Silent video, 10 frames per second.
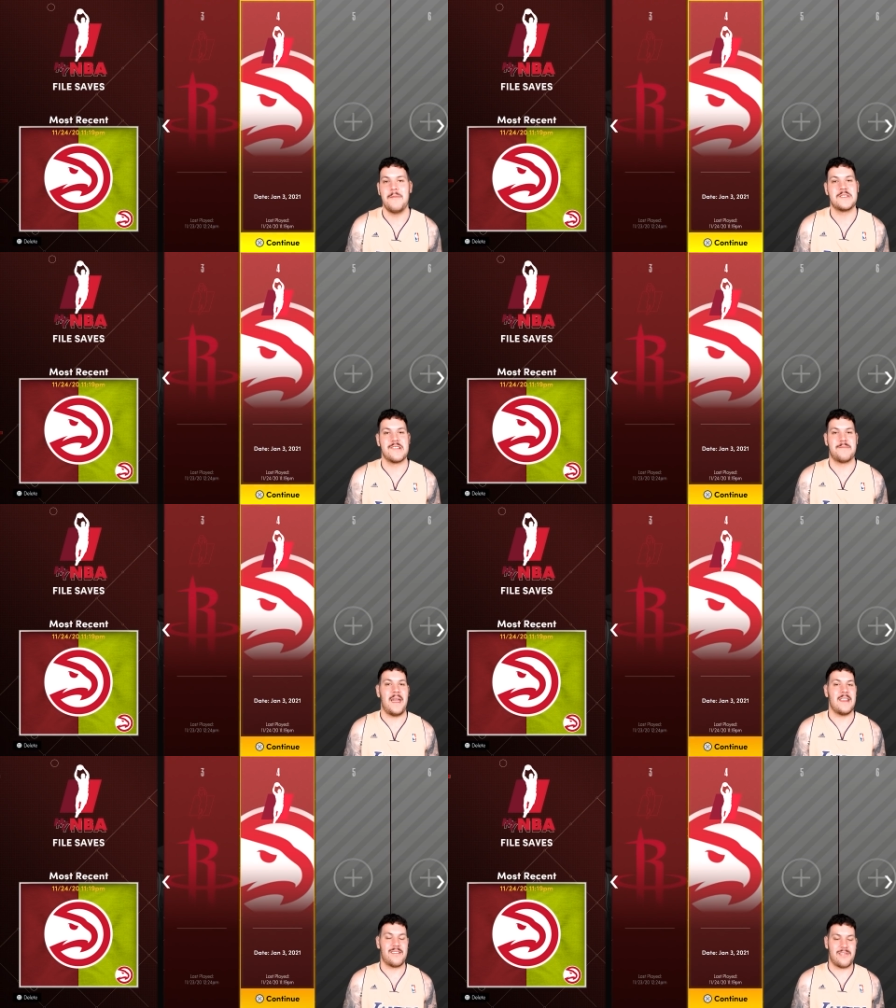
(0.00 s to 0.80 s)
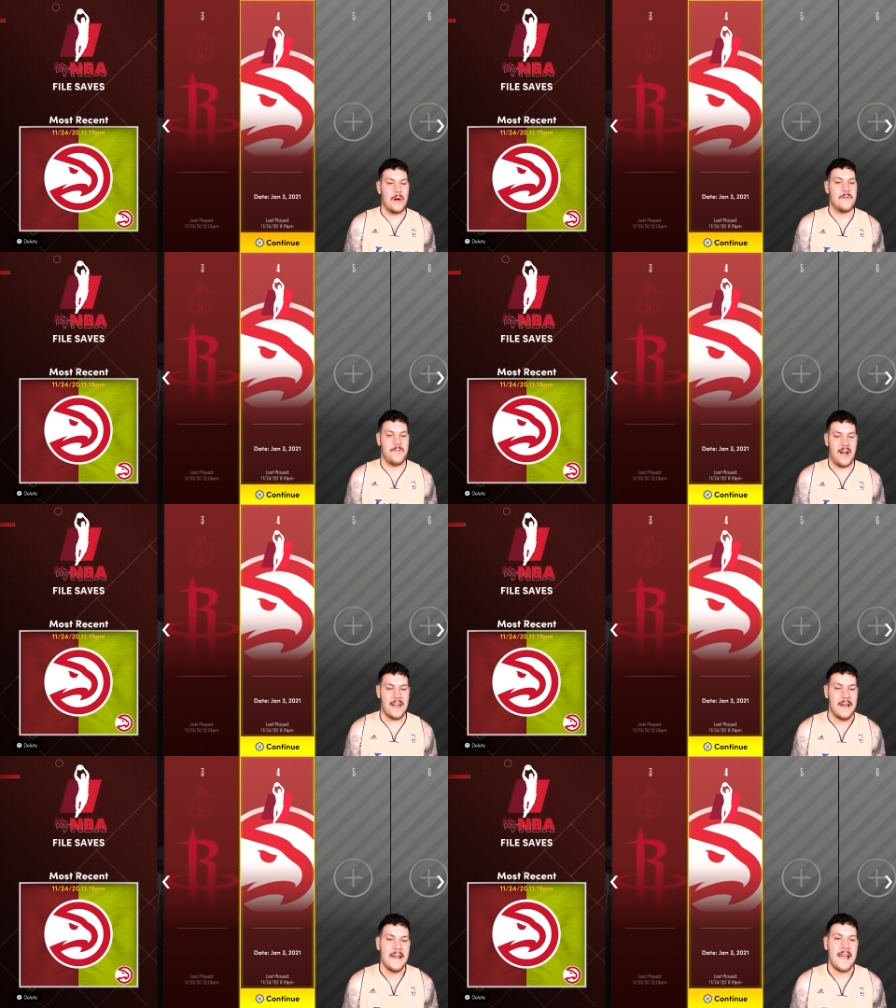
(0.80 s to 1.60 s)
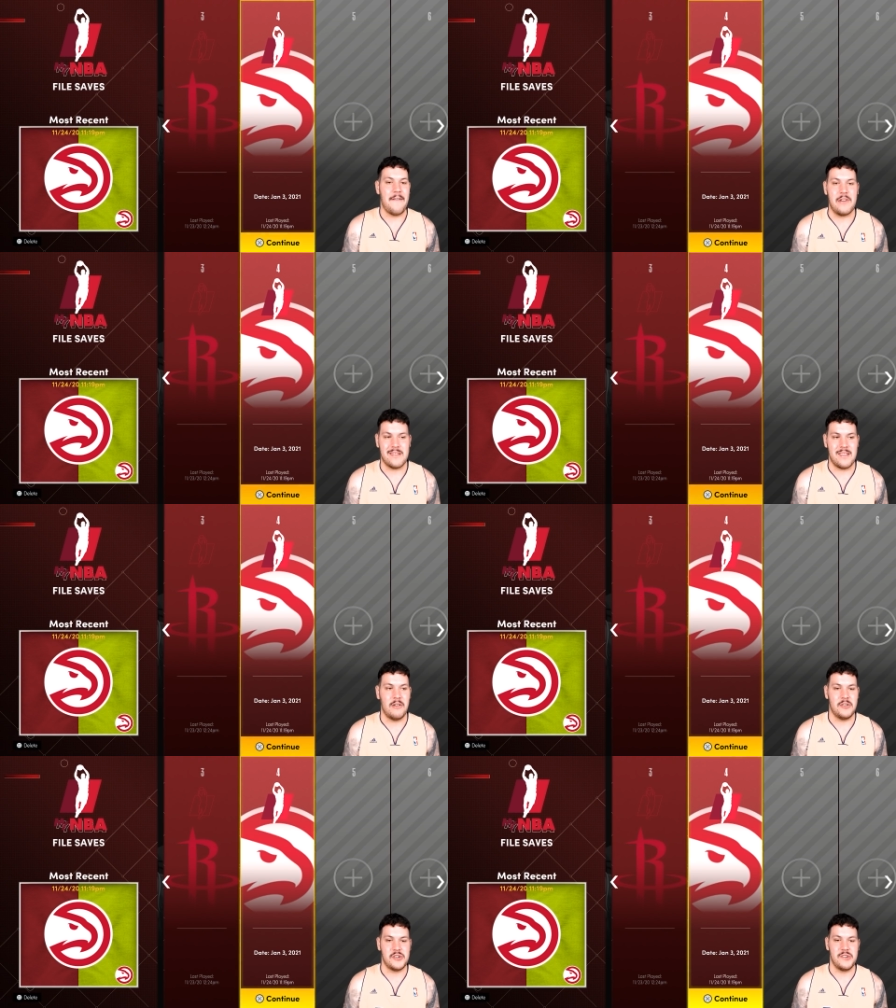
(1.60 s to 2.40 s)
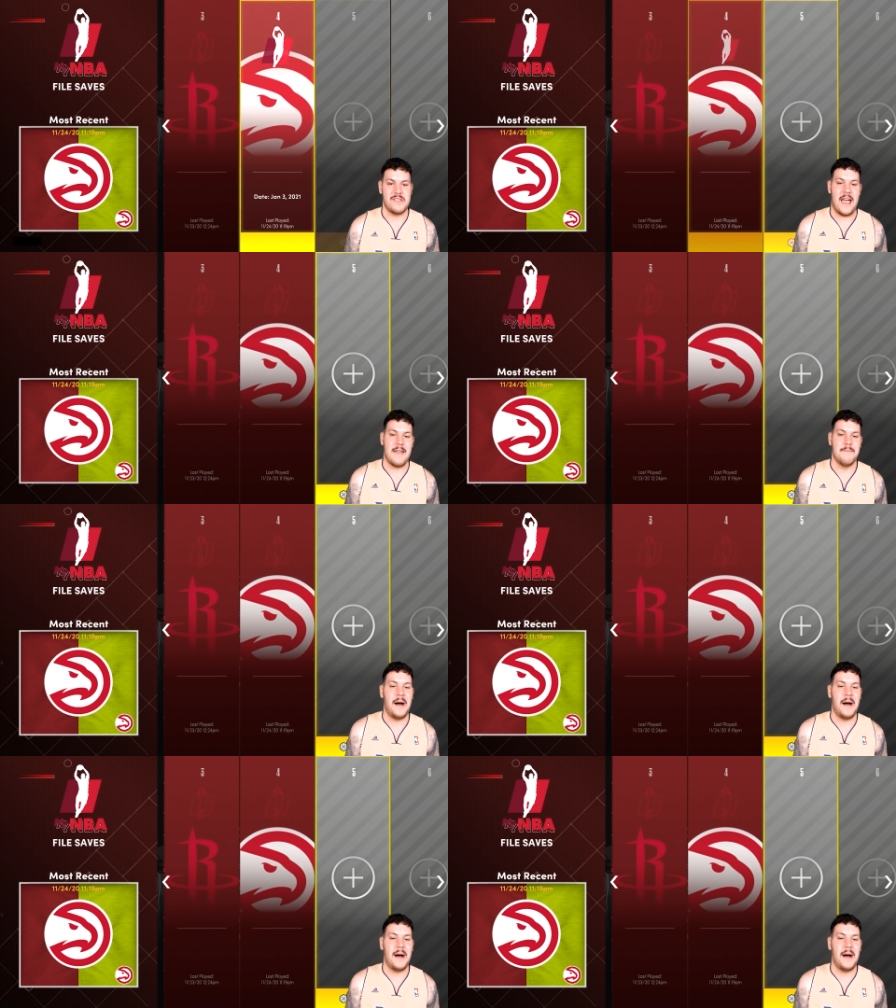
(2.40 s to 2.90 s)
which has been so fun every single Tuesday.